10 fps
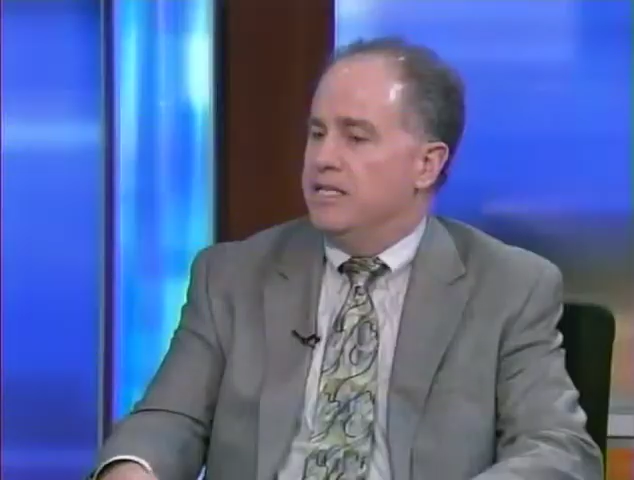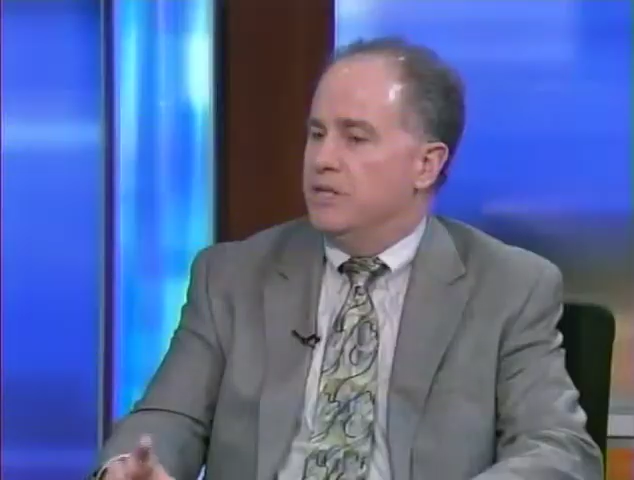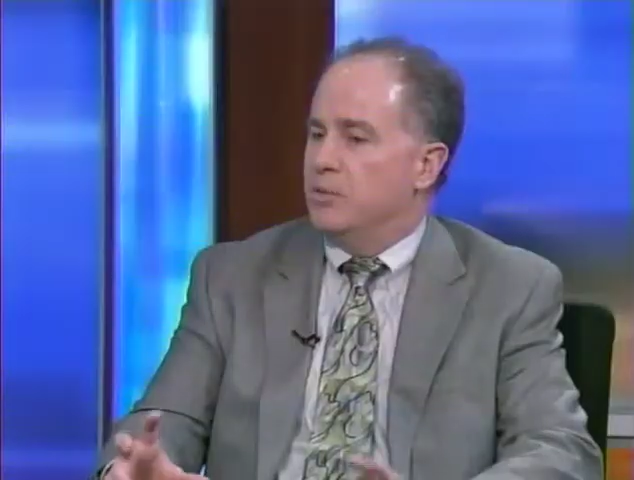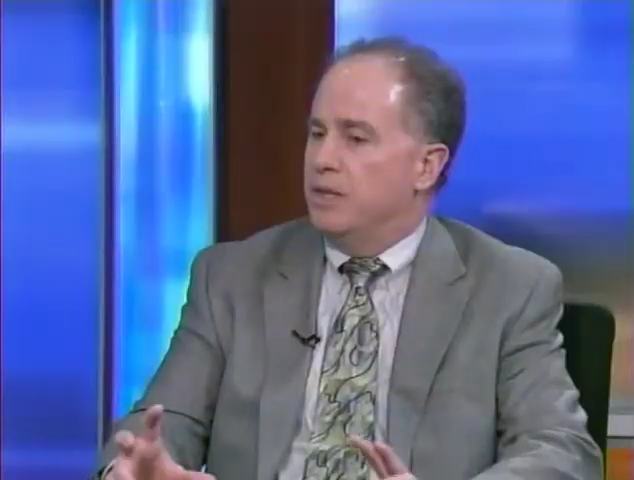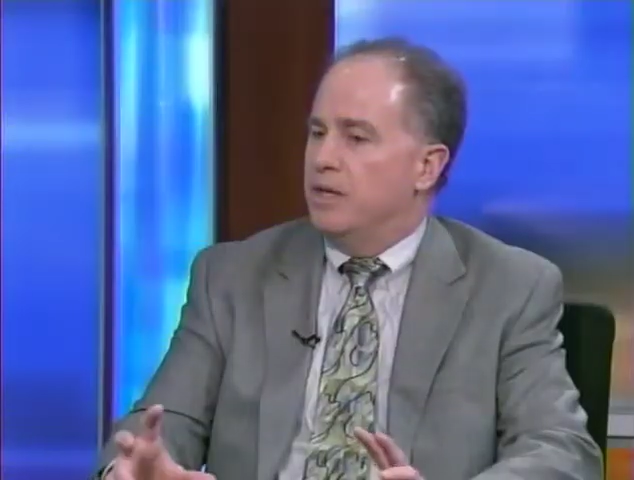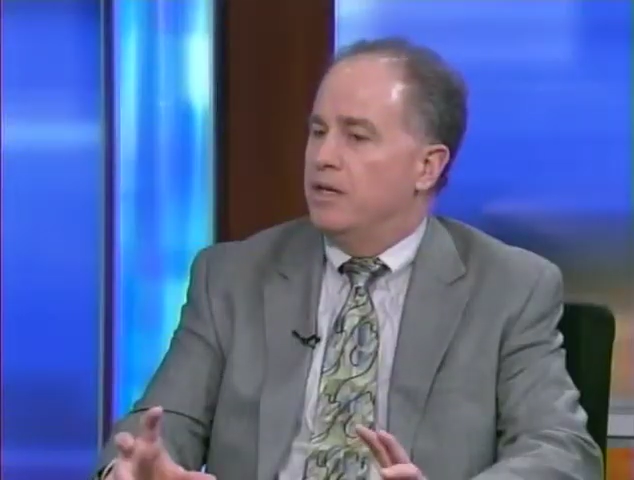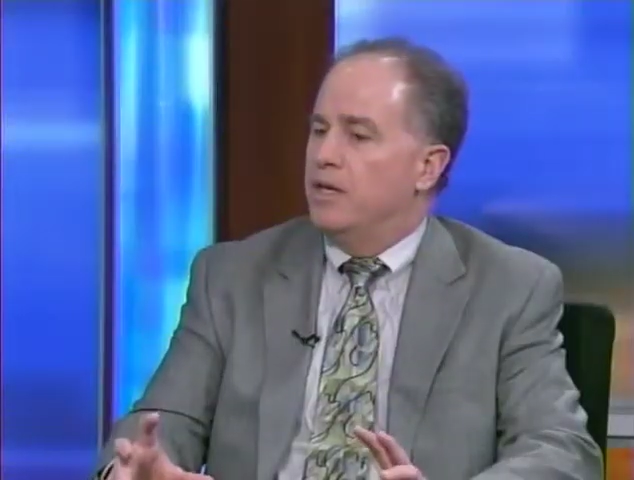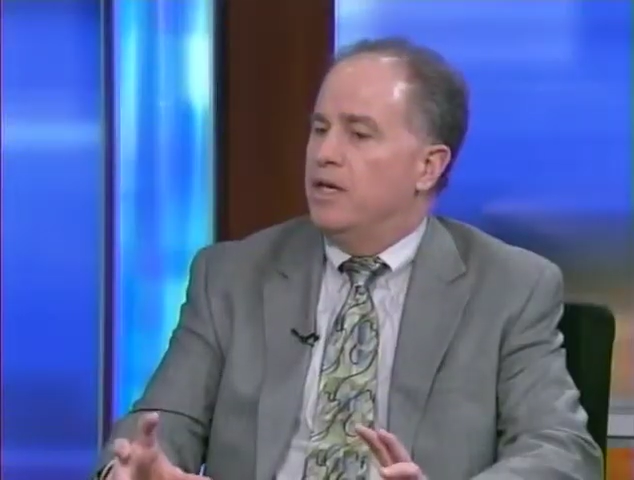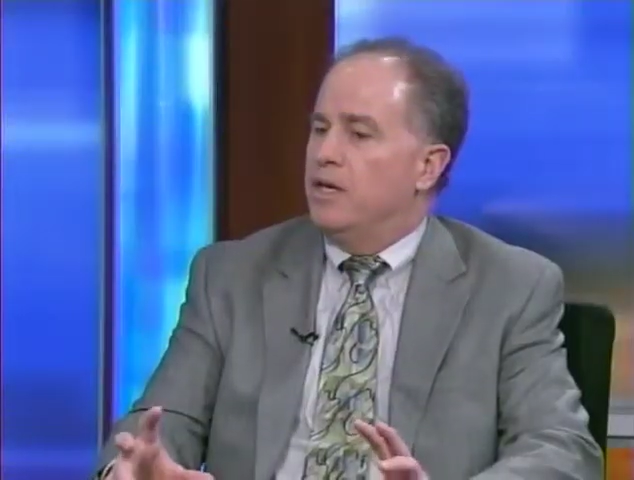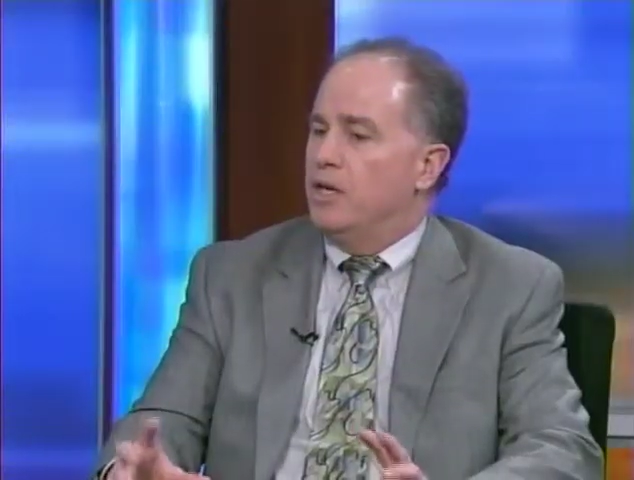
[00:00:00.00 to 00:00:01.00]
is when the
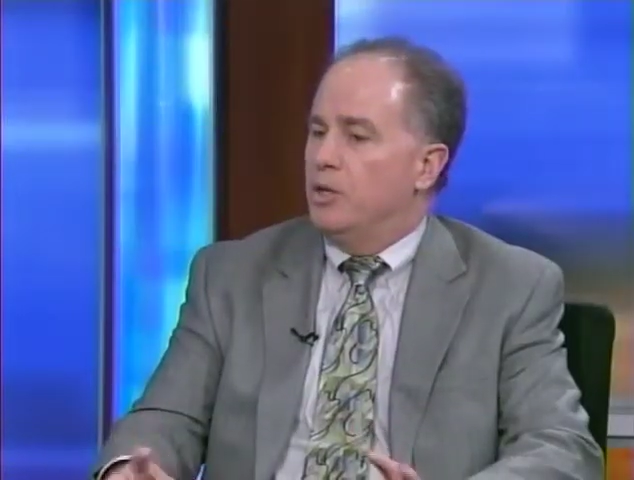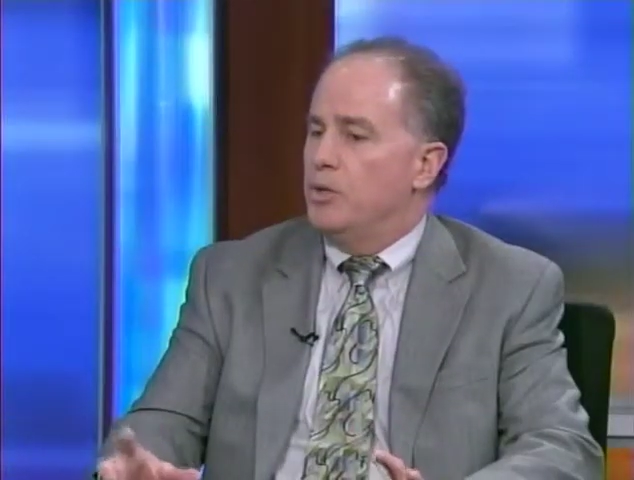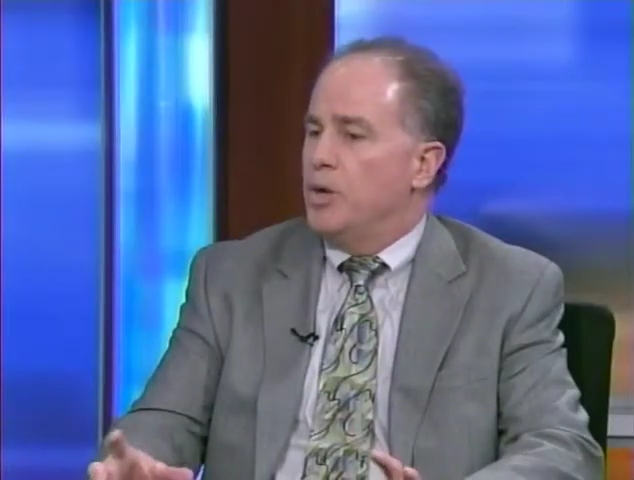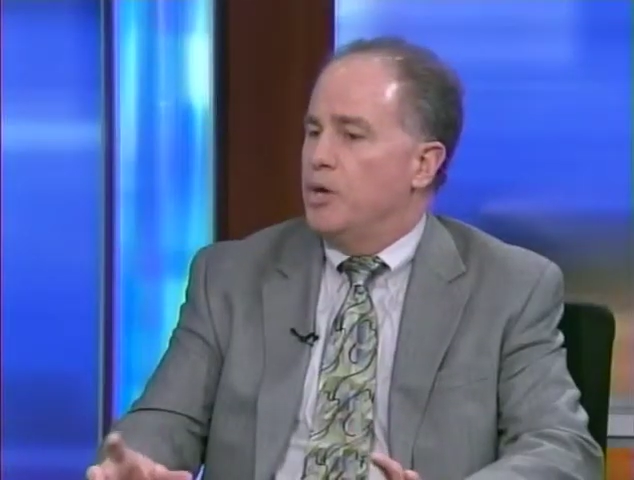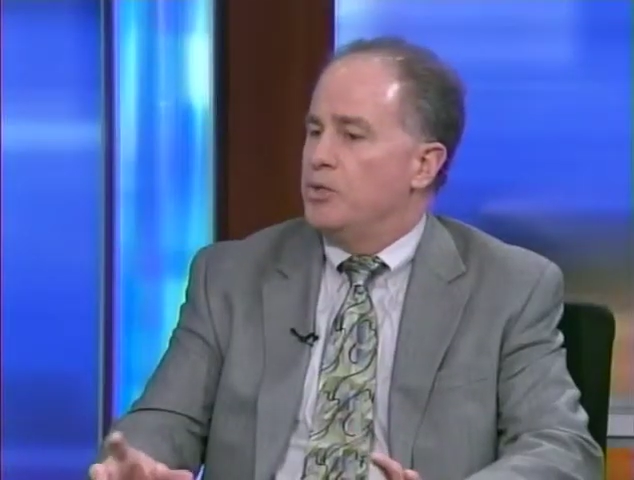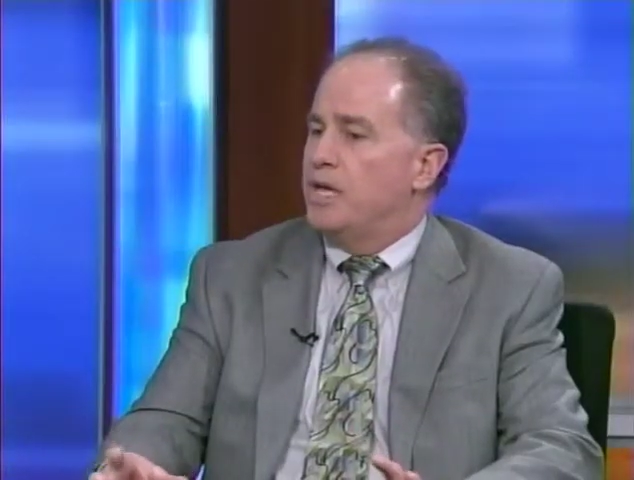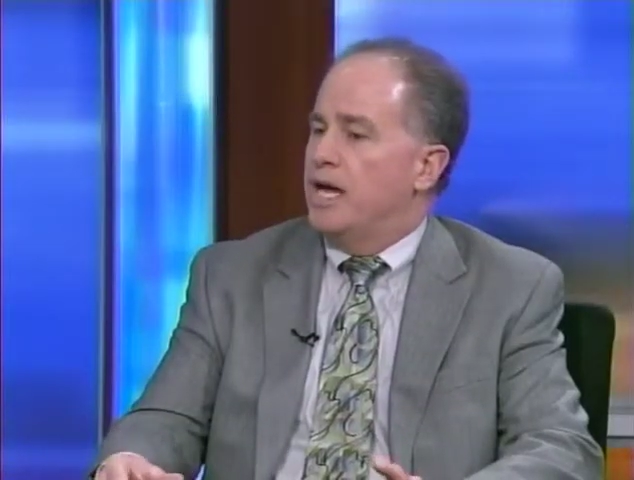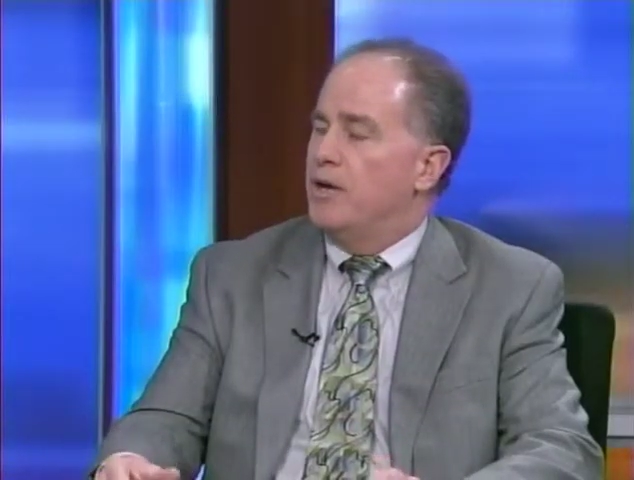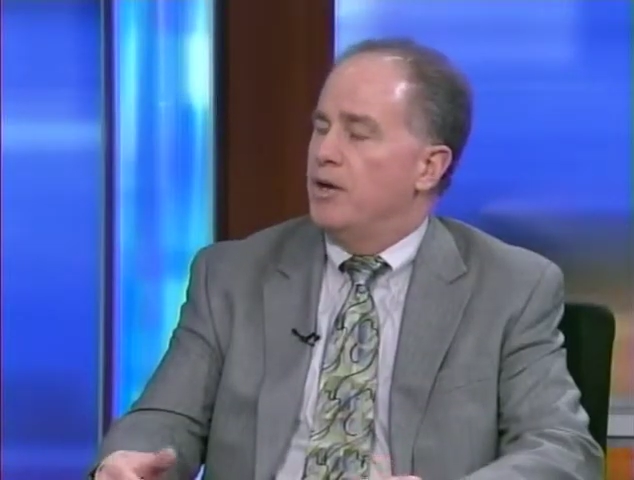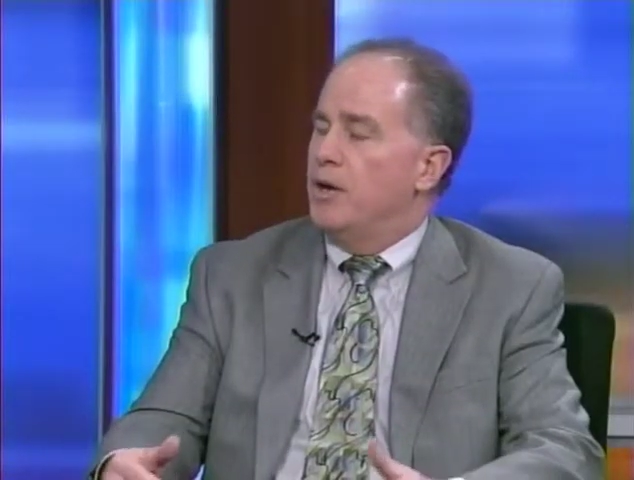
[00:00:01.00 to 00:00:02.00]
glucose
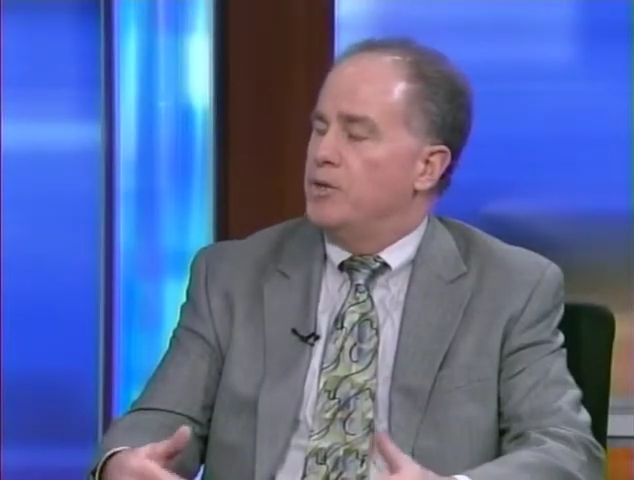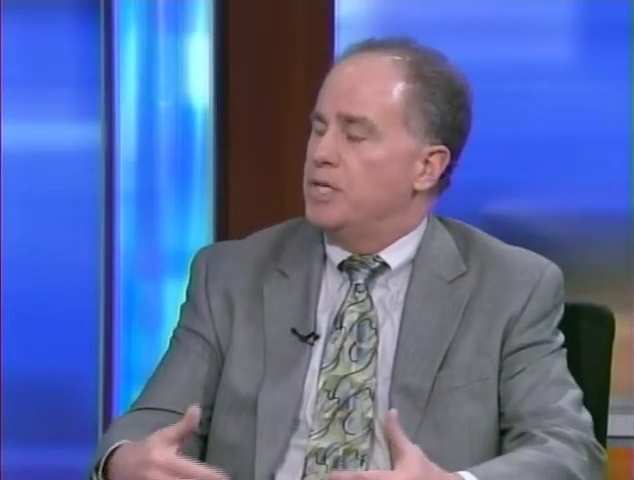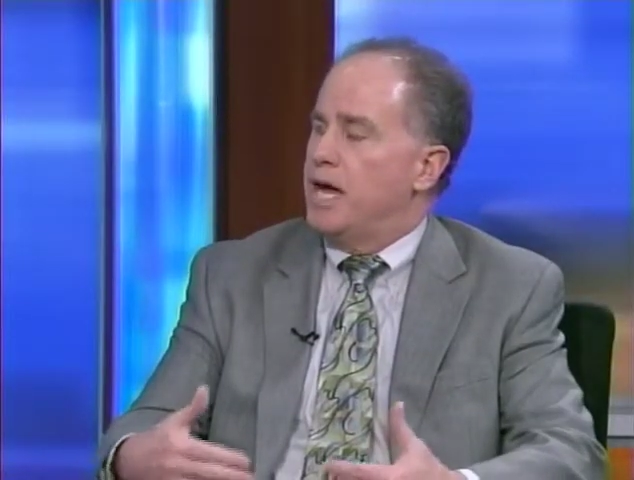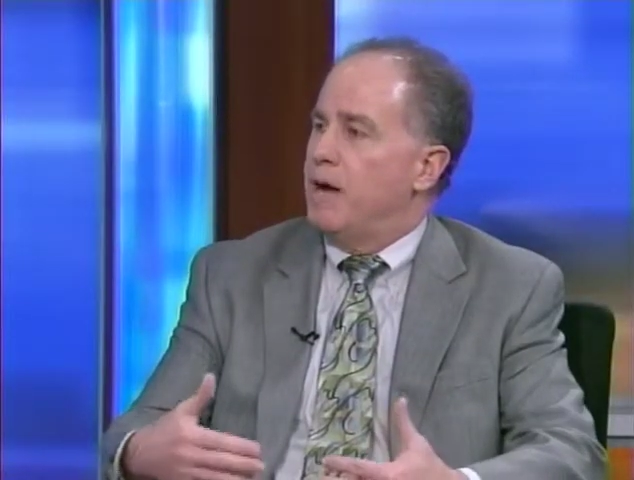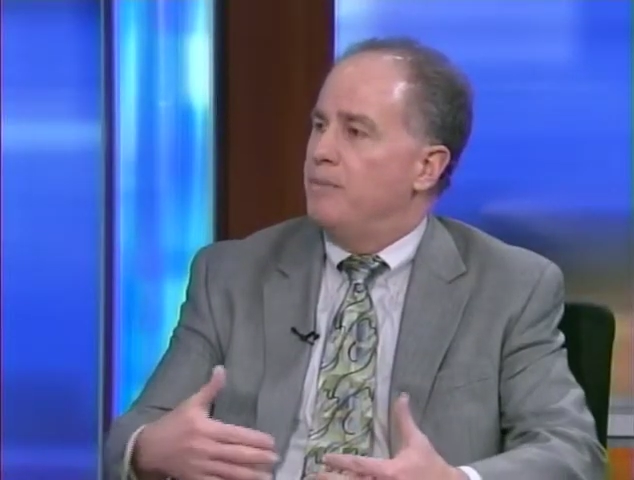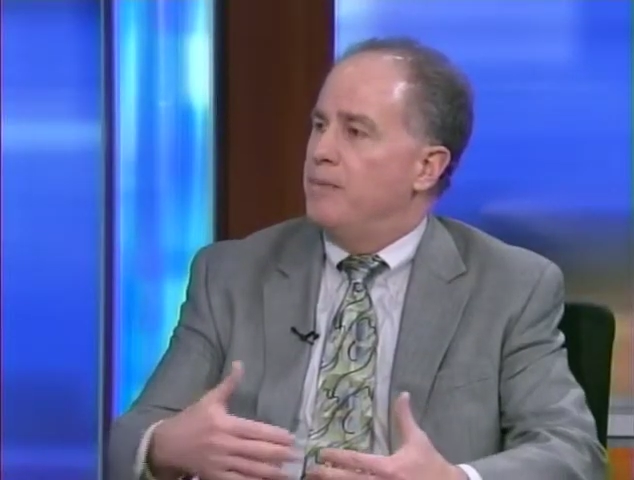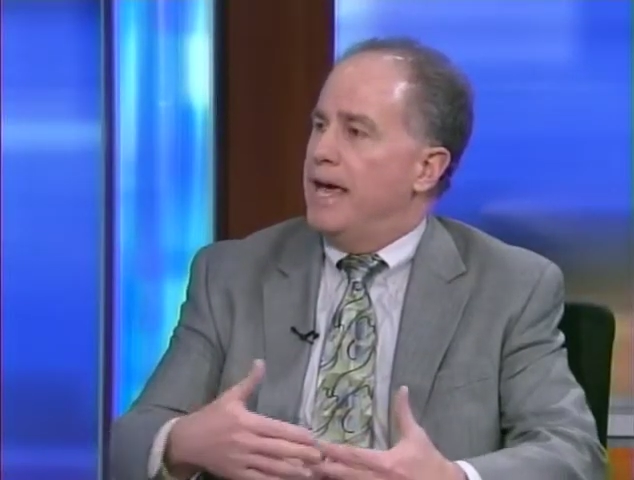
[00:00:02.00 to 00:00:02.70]
goes up,